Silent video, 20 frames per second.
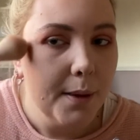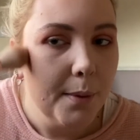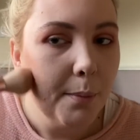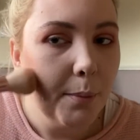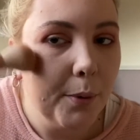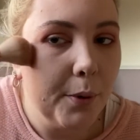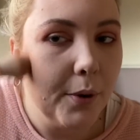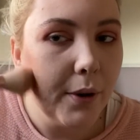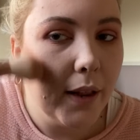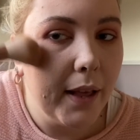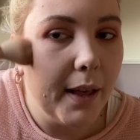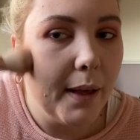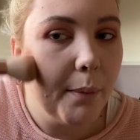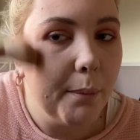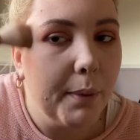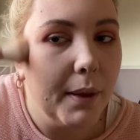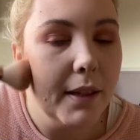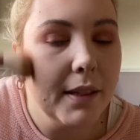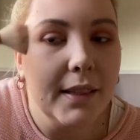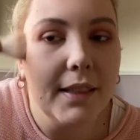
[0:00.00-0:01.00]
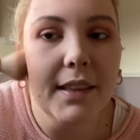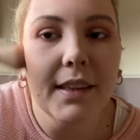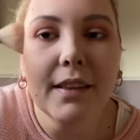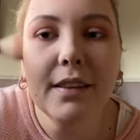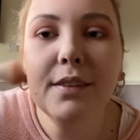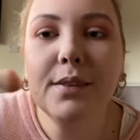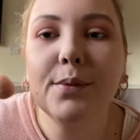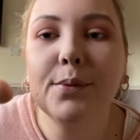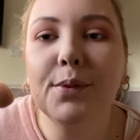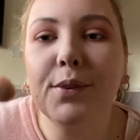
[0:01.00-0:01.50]
but
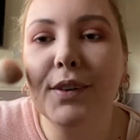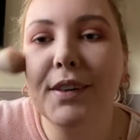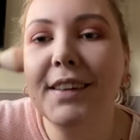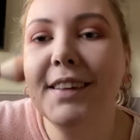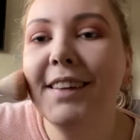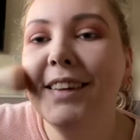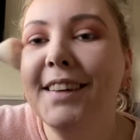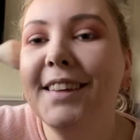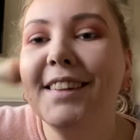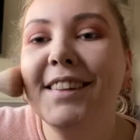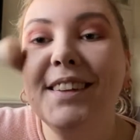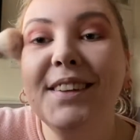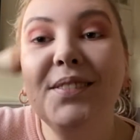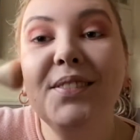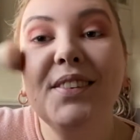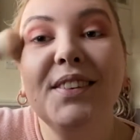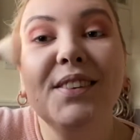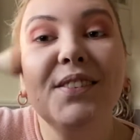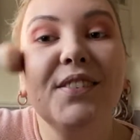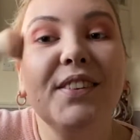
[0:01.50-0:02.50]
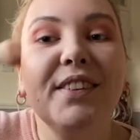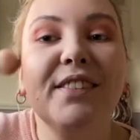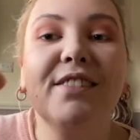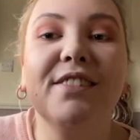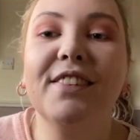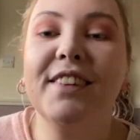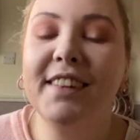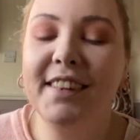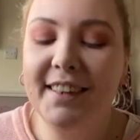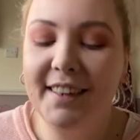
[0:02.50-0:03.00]
this one seems to be
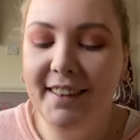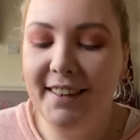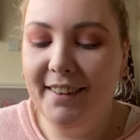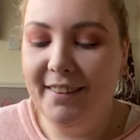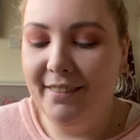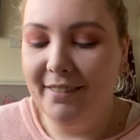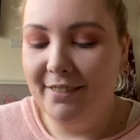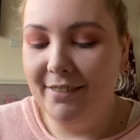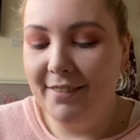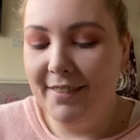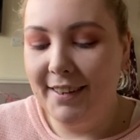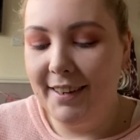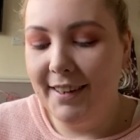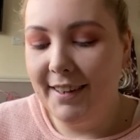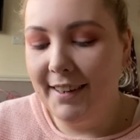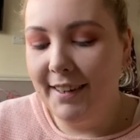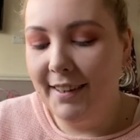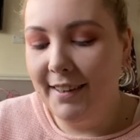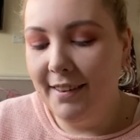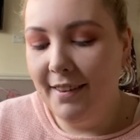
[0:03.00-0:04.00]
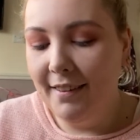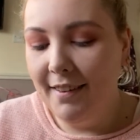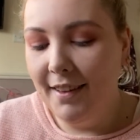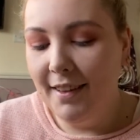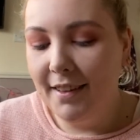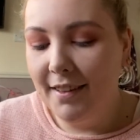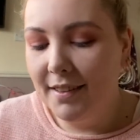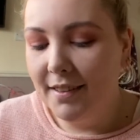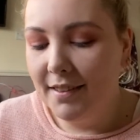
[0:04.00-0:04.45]
really, really nice.